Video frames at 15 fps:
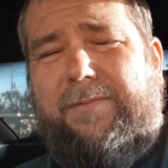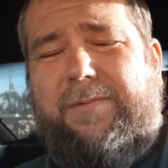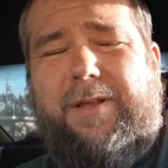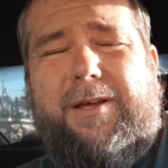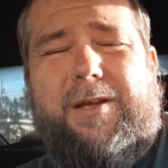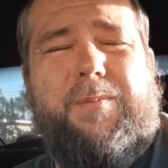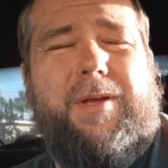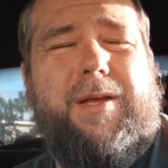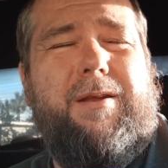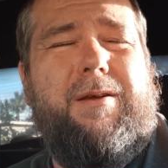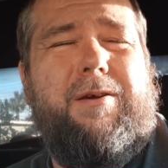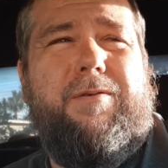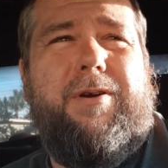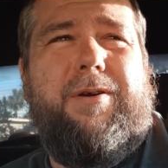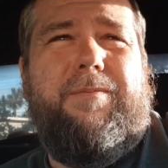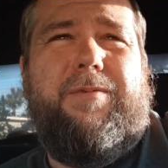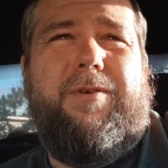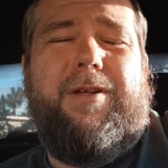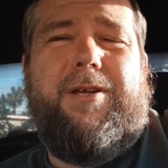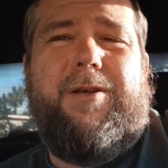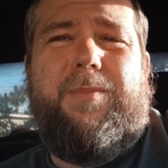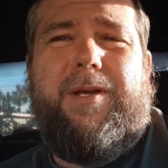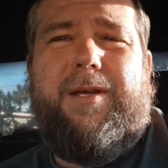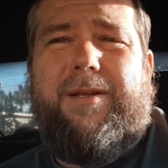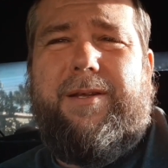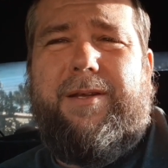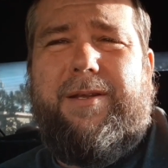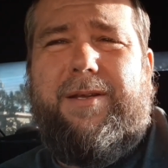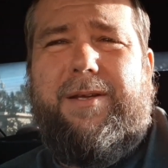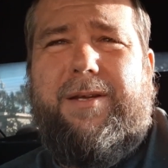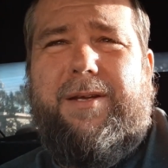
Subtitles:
I feel like I'm getting over it. I feel like I'm getting it.